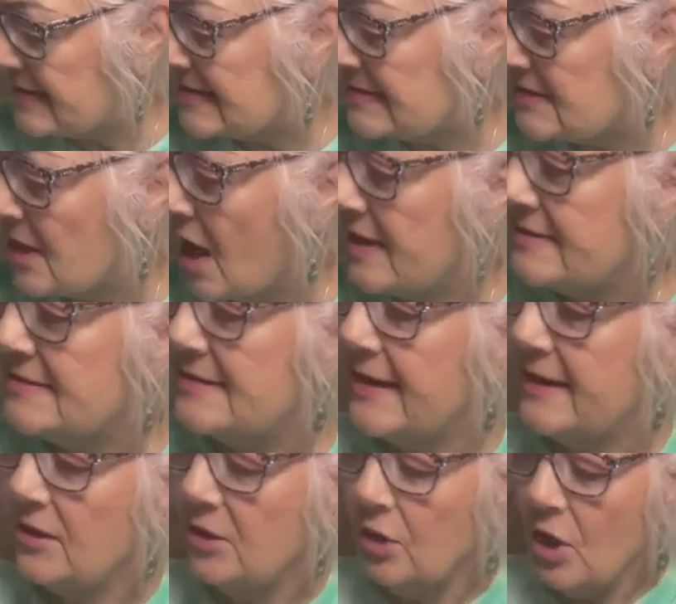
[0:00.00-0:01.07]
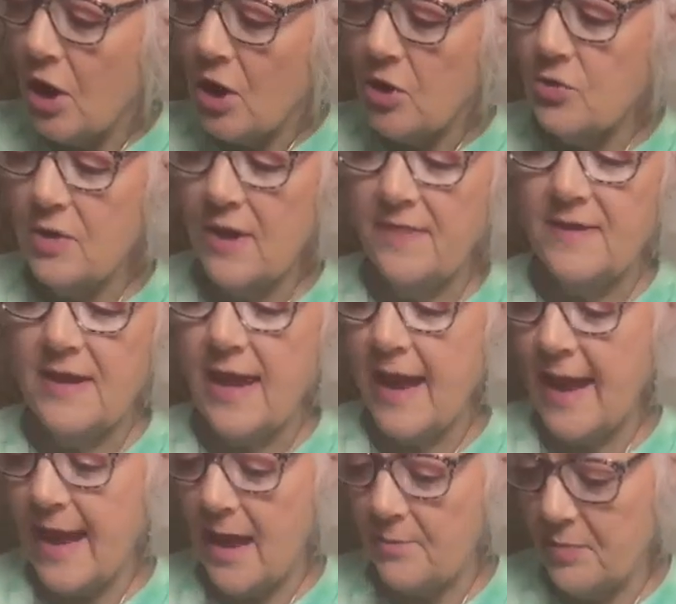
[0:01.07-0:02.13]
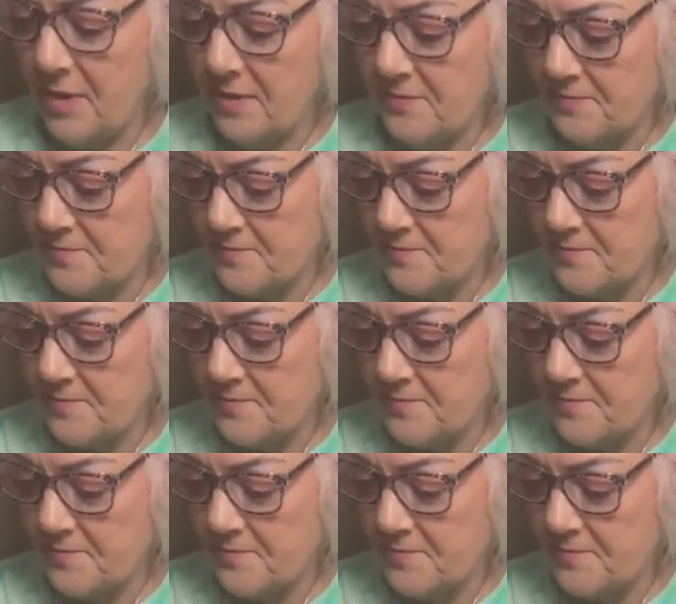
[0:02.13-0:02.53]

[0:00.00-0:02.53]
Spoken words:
I did not download the app.